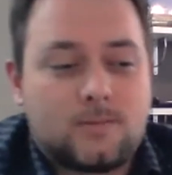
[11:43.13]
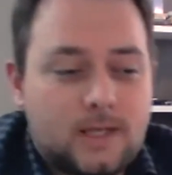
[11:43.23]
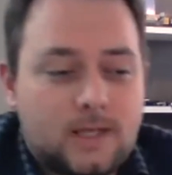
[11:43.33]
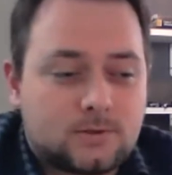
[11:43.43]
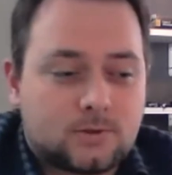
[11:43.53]

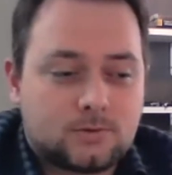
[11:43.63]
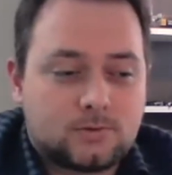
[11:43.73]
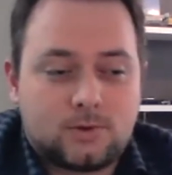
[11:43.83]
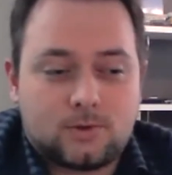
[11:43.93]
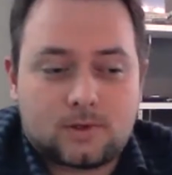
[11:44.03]
based on
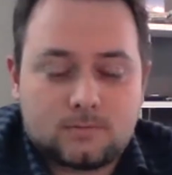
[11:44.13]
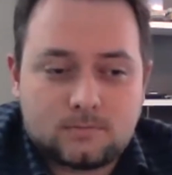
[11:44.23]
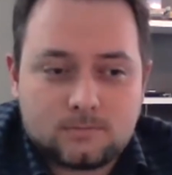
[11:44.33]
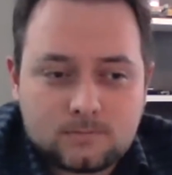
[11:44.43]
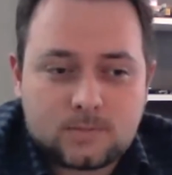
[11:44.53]
your
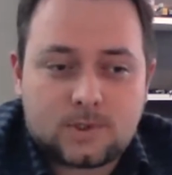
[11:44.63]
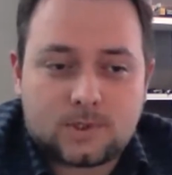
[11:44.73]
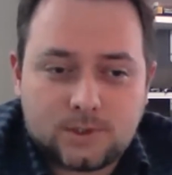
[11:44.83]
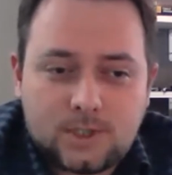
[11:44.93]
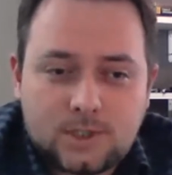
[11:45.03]

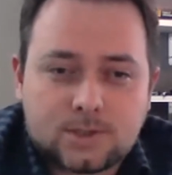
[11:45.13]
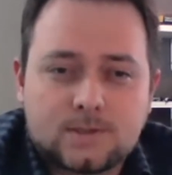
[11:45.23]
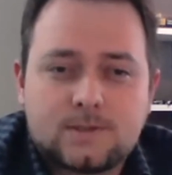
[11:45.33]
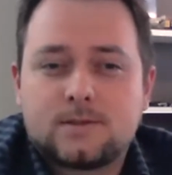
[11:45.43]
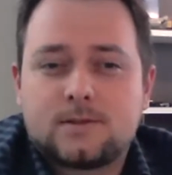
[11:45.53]

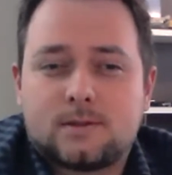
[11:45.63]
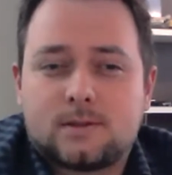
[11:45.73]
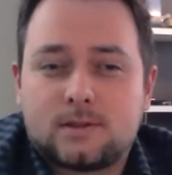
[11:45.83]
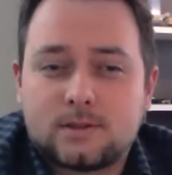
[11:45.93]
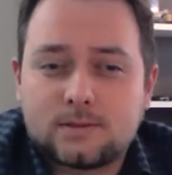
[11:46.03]
conditions,
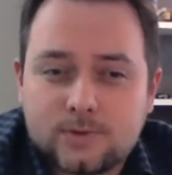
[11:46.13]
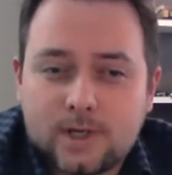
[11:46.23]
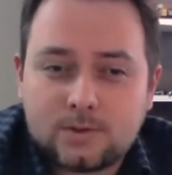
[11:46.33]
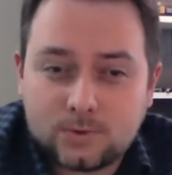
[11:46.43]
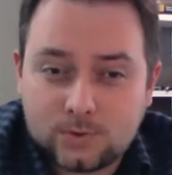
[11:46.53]

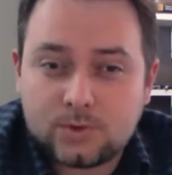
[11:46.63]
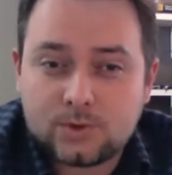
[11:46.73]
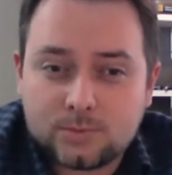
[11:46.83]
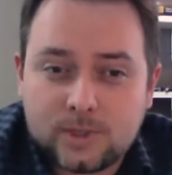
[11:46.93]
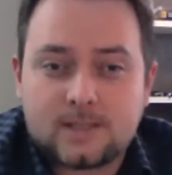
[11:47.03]
try to do
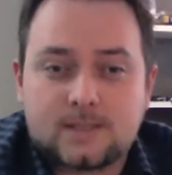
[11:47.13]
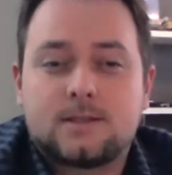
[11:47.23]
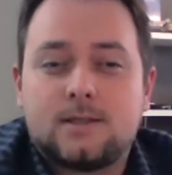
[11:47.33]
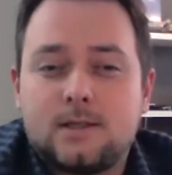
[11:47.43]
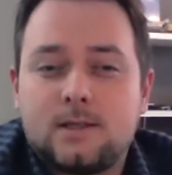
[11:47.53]
your
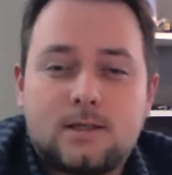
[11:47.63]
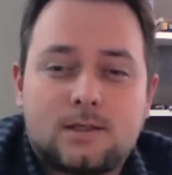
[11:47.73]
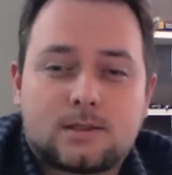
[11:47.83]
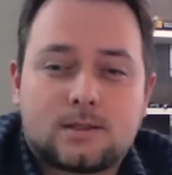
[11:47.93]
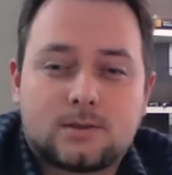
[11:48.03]
best
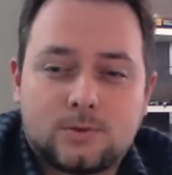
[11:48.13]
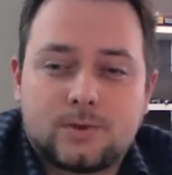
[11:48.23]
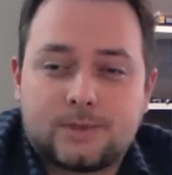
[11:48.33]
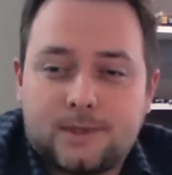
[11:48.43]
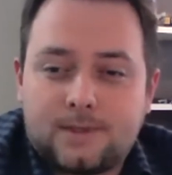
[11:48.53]

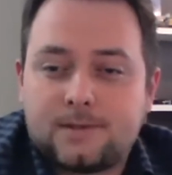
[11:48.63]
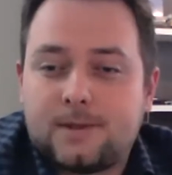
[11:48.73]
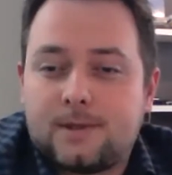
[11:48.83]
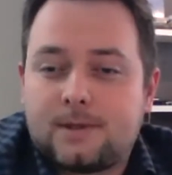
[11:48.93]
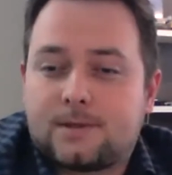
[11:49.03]
to attend